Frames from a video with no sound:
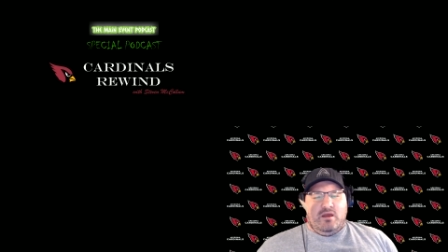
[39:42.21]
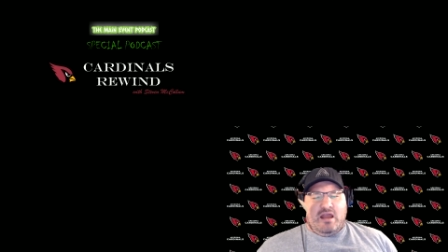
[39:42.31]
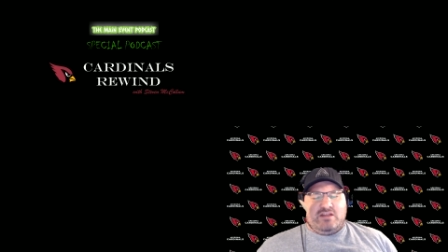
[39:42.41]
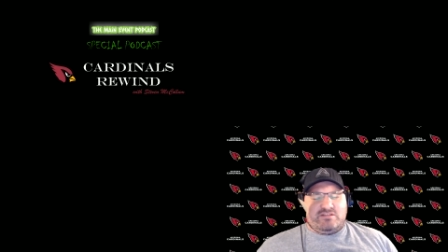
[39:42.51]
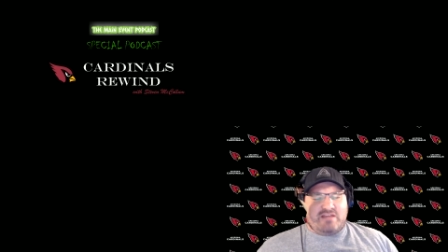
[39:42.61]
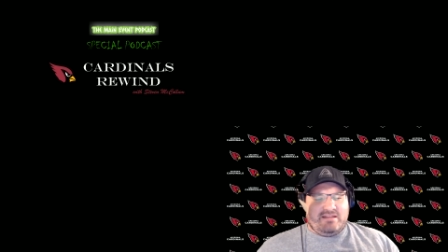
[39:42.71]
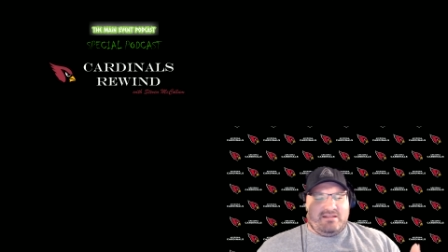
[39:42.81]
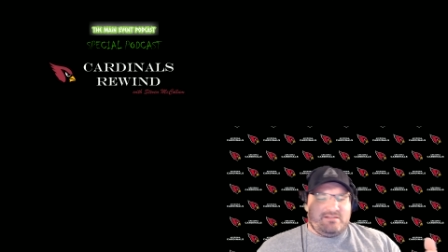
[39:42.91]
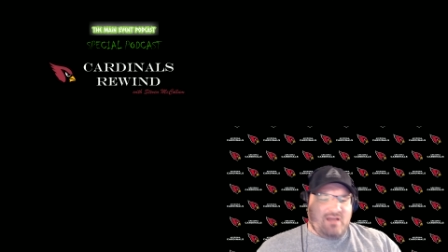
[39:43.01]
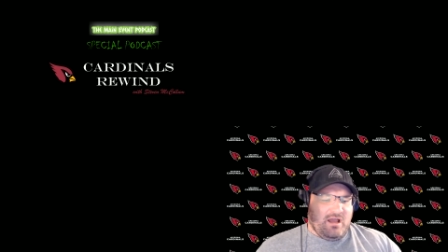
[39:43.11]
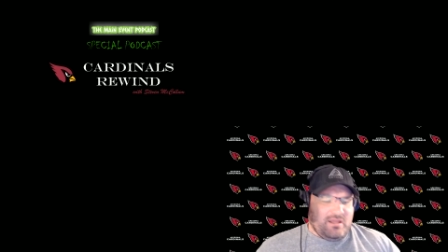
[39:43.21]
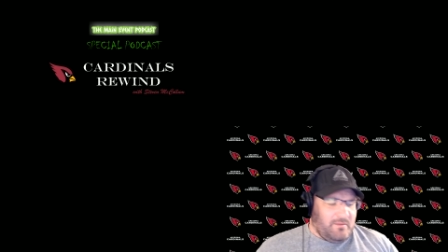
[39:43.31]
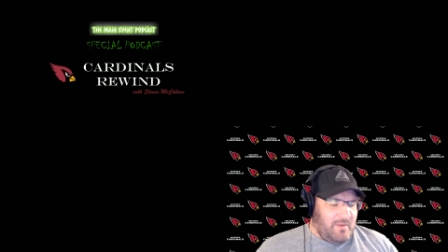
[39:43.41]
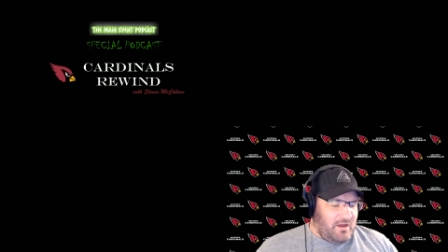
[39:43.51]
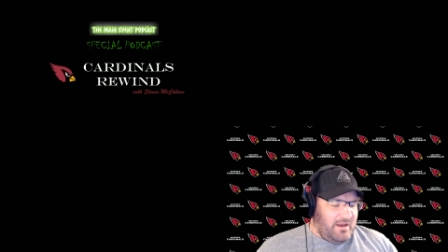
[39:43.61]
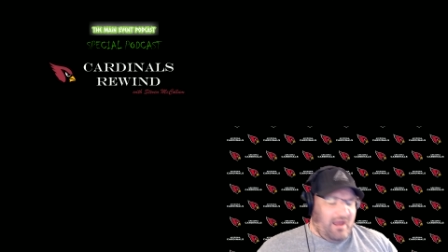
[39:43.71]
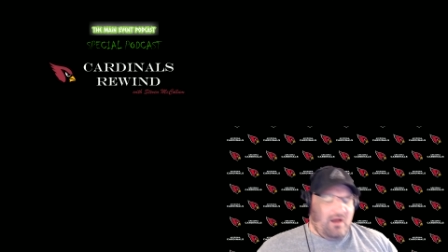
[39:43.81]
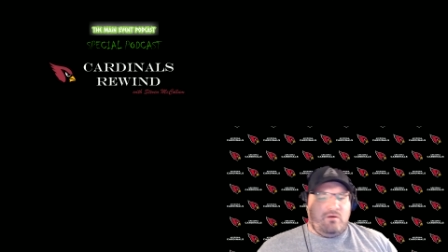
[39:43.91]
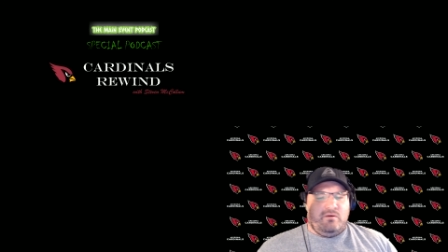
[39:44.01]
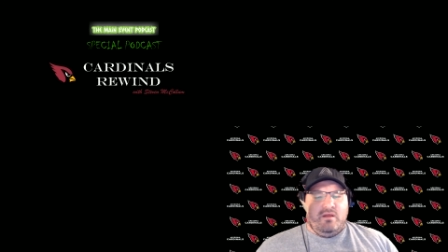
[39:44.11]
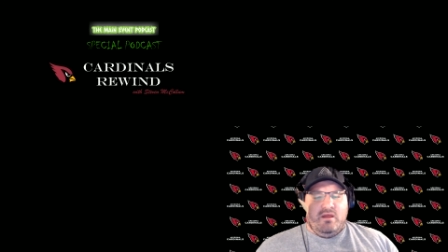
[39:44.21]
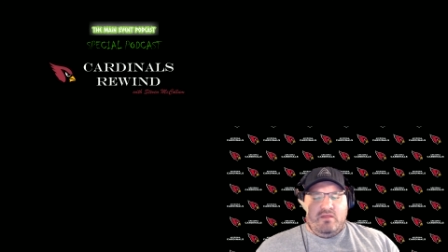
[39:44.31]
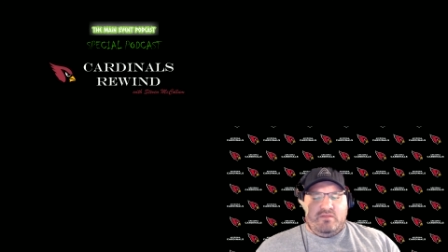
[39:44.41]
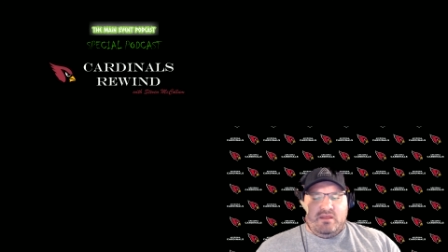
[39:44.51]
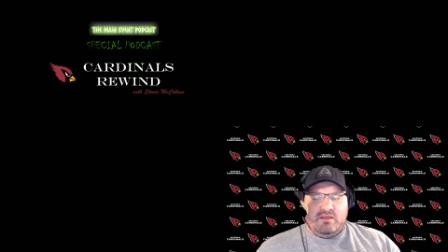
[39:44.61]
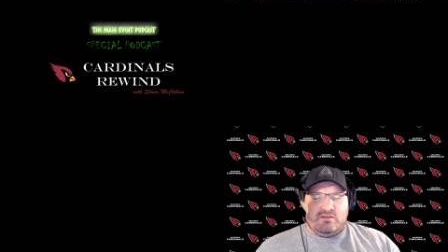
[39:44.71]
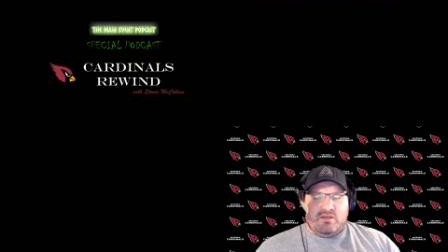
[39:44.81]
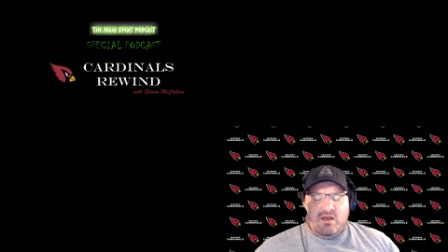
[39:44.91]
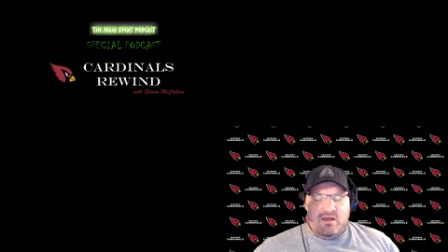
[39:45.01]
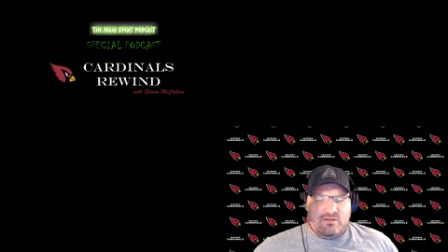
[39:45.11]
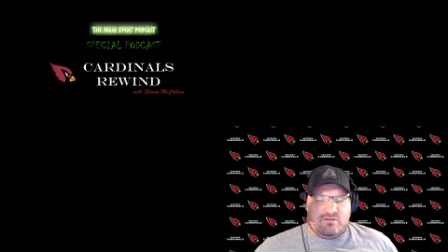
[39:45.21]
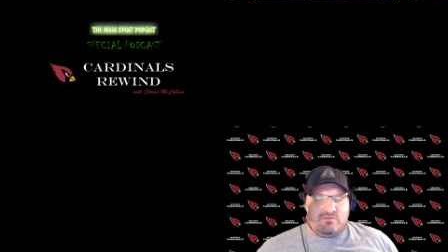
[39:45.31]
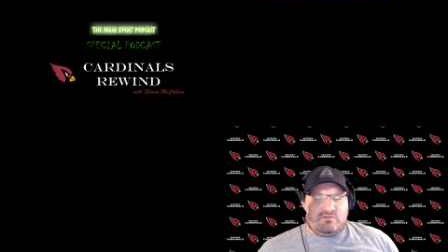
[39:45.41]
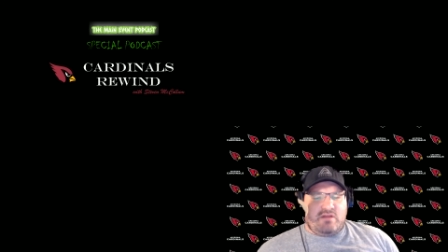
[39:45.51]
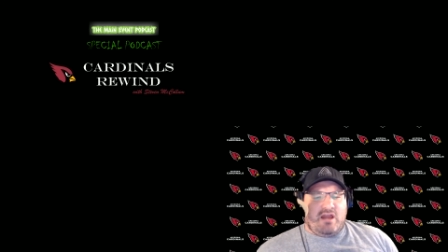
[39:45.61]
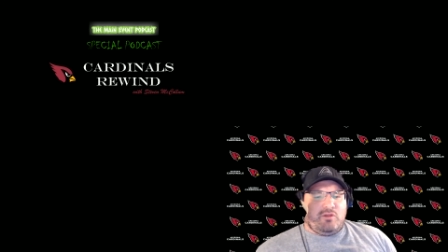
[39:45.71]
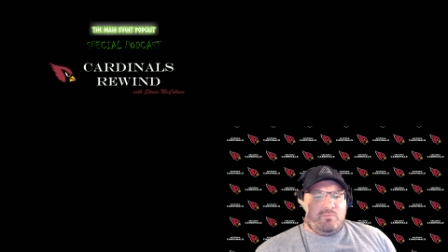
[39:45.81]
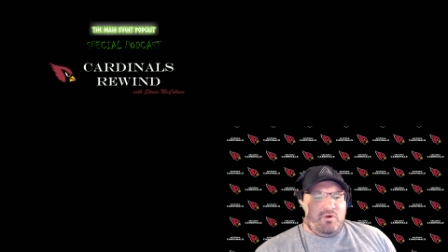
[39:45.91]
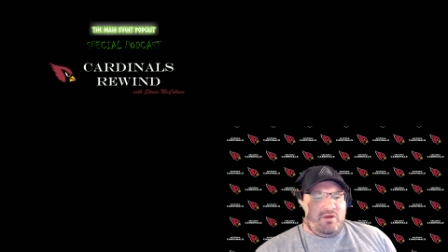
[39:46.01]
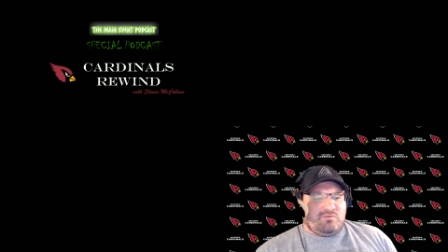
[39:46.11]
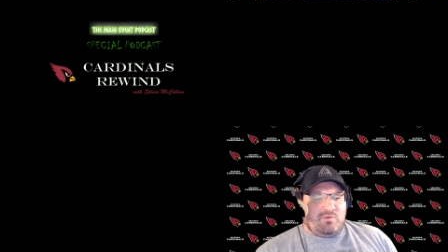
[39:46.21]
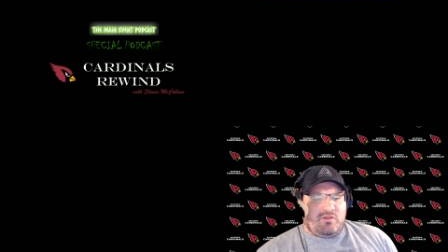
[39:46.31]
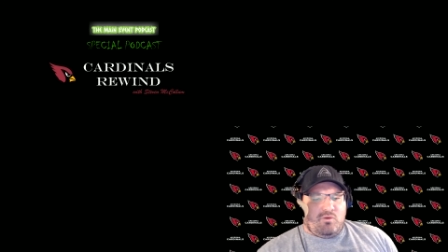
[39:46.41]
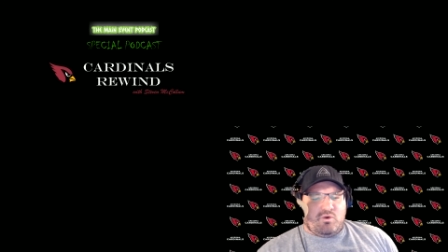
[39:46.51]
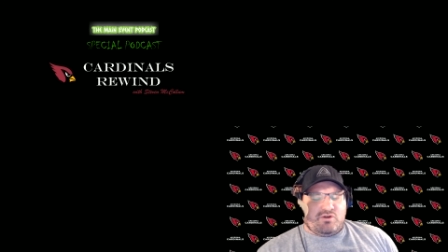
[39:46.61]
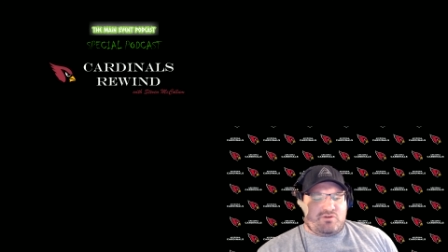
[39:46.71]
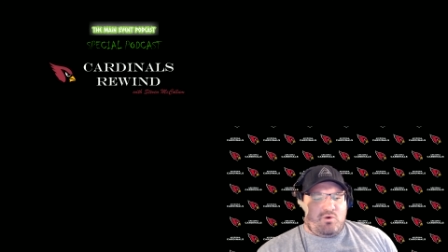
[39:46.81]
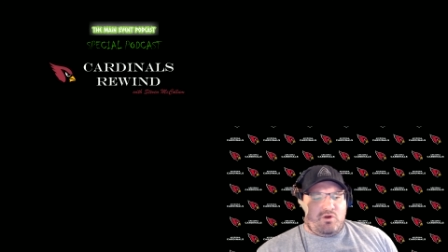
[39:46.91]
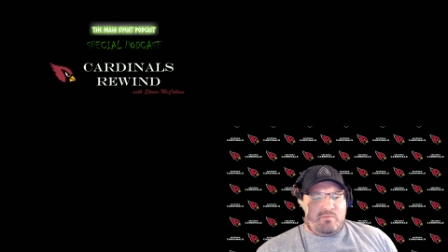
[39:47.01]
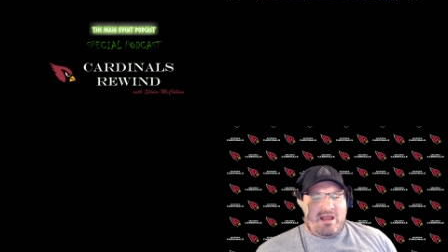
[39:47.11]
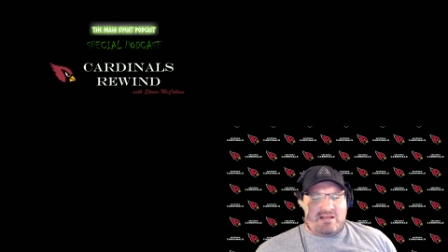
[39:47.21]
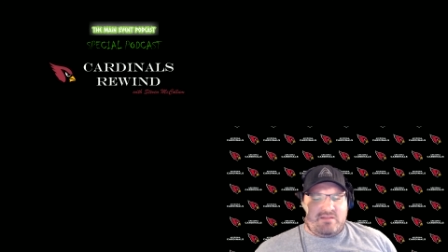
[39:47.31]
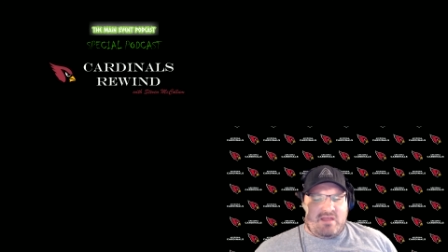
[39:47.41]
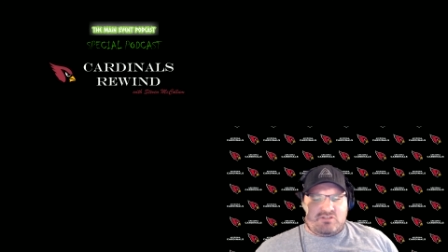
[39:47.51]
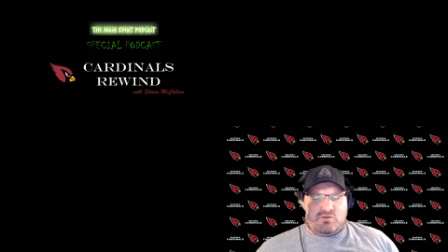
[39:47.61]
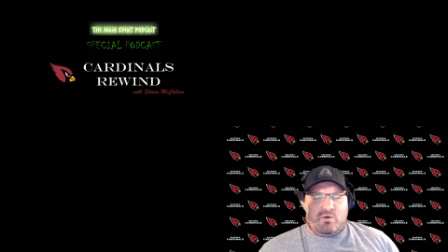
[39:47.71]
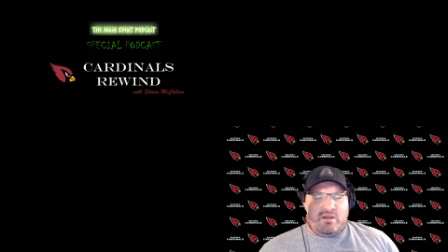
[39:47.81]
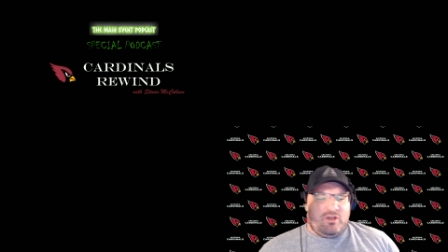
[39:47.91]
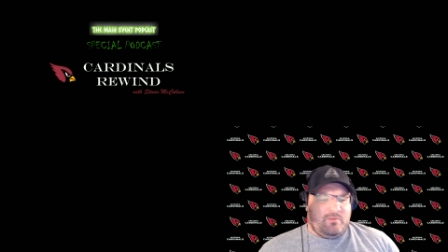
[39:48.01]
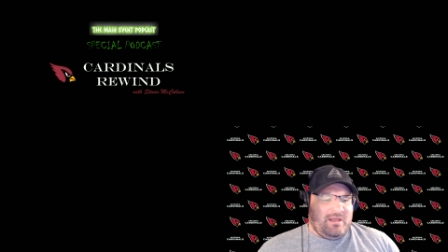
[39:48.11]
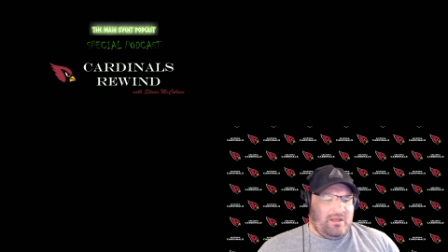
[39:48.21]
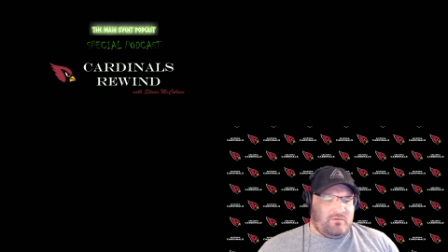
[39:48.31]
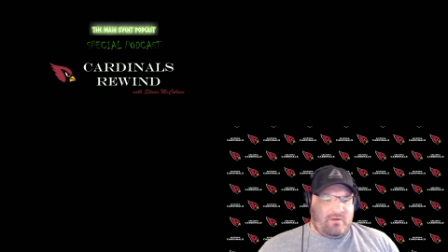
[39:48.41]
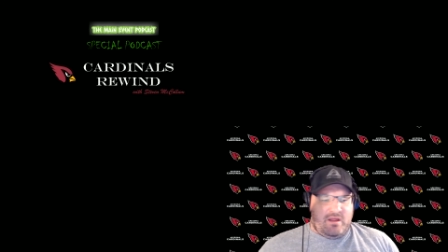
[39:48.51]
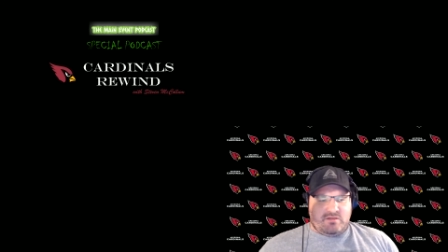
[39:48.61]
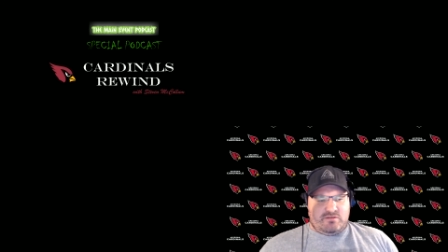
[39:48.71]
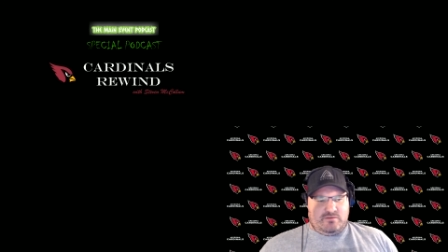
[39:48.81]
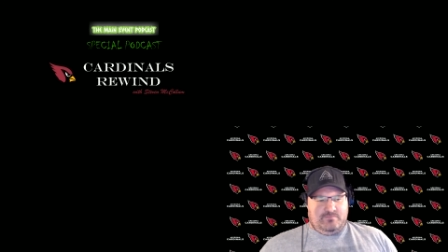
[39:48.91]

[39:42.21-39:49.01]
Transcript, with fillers: I just got done talking about how the uh, Kyler Murray is one of the worst quarterbacks in that short intermediate range.